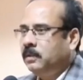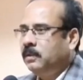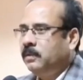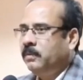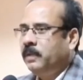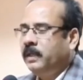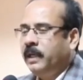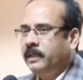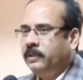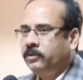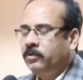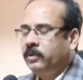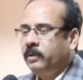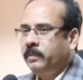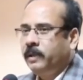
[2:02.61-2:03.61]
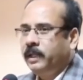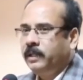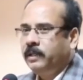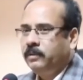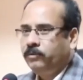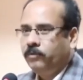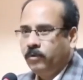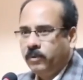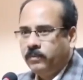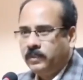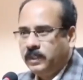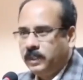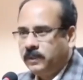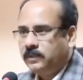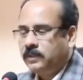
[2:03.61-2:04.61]
one has to apply in Form
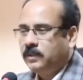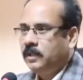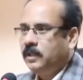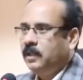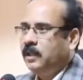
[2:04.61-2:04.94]
6,